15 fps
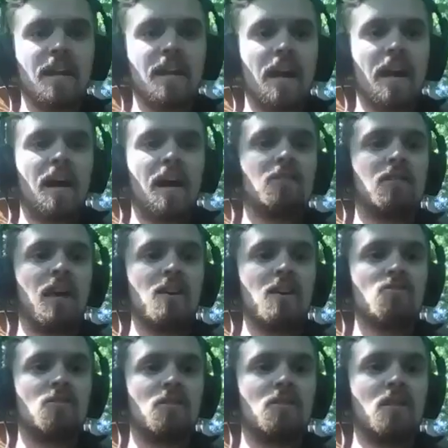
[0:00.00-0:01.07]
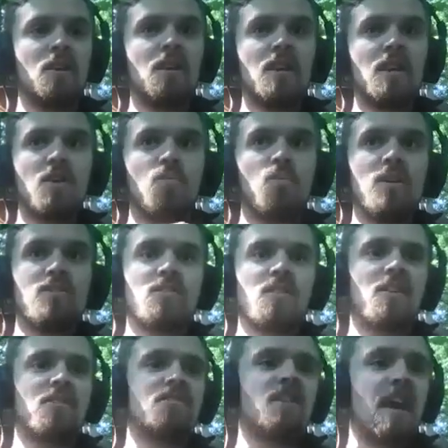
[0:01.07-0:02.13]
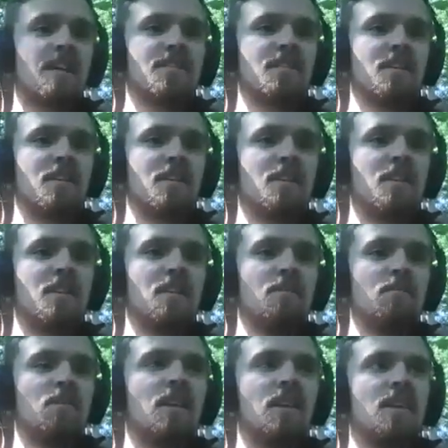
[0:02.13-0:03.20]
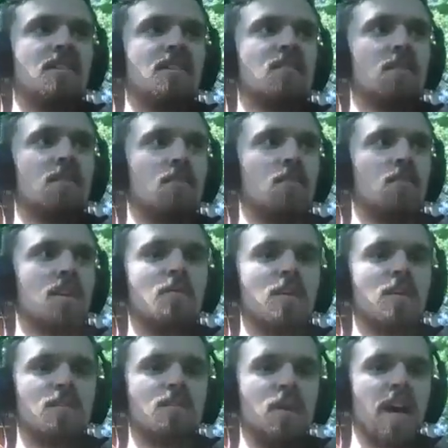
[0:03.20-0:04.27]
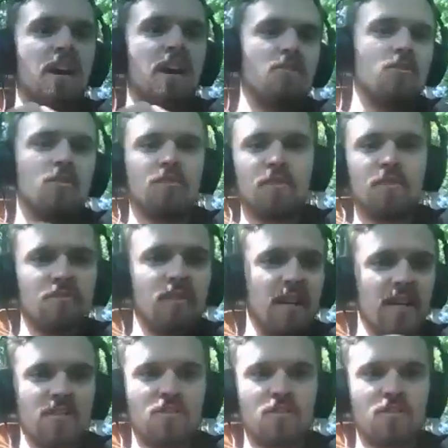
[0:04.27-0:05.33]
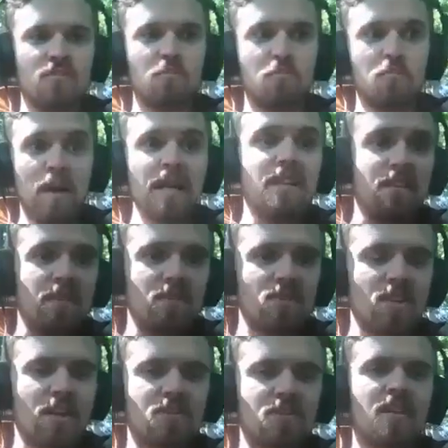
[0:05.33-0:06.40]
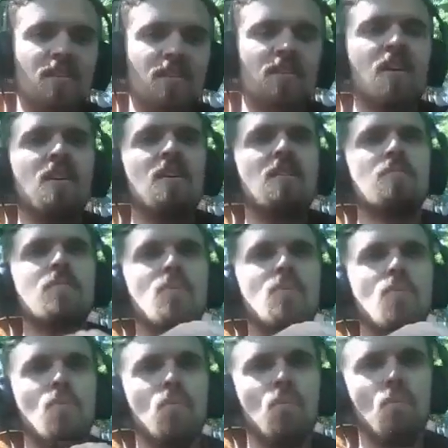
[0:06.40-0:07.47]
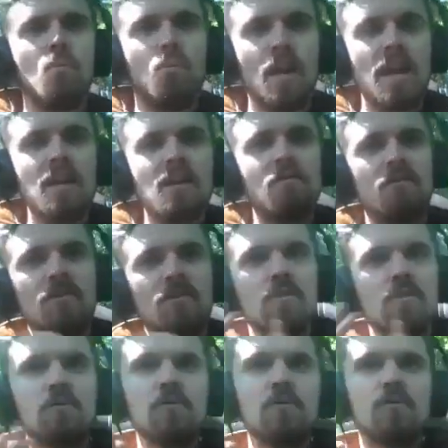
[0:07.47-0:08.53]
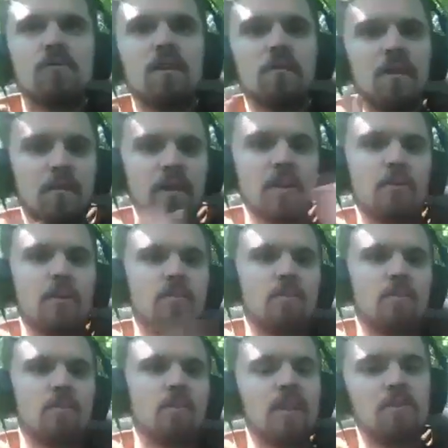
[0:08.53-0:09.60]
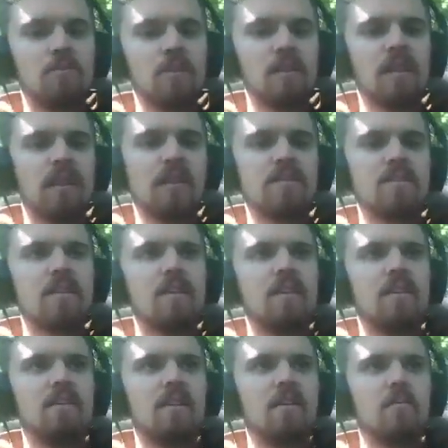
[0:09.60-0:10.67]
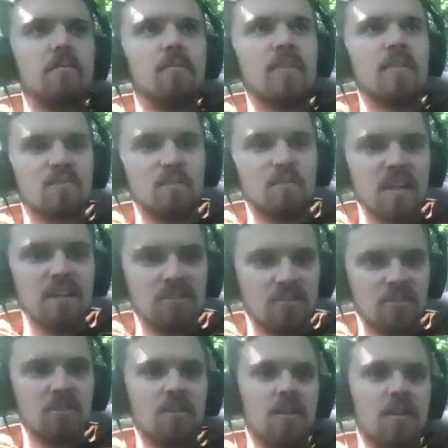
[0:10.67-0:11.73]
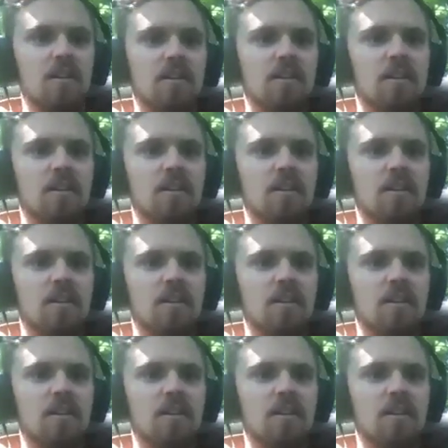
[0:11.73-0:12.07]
that high allocation in one scarce asset, because when the money's bad, you diversify into many scarce assets. But when you view from the Bitcoin world and you realize that this money is good,